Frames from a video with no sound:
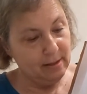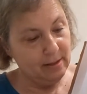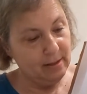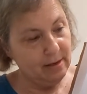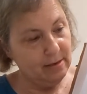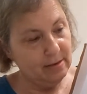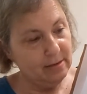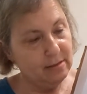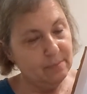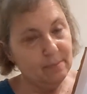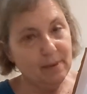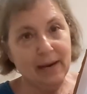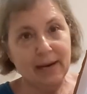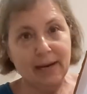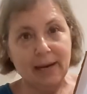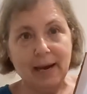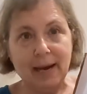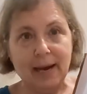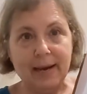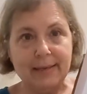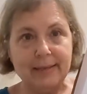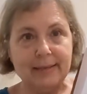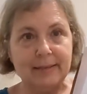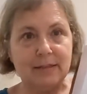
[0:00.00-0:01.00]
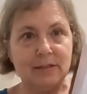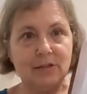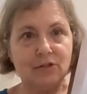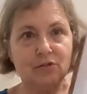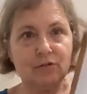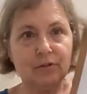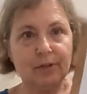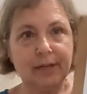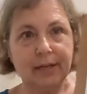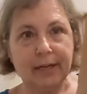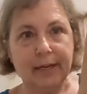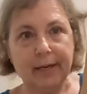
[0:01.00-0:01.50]
There's my kite
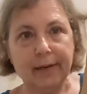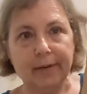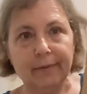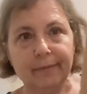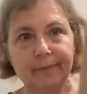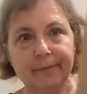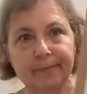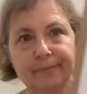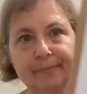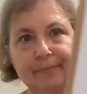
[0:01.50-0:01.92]
string,